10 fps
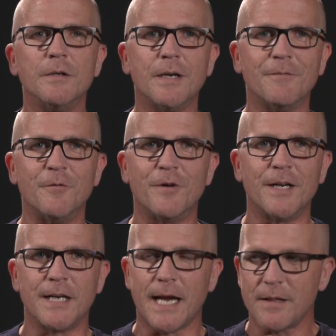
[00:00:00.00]
and I've
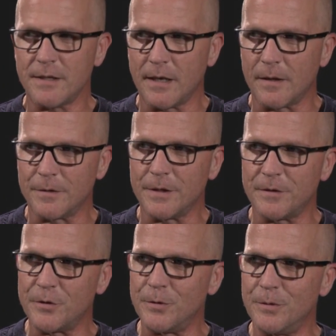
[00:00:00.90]
invited Kathy Gallen here
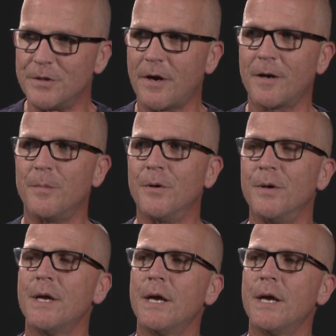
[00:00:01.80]
to talk about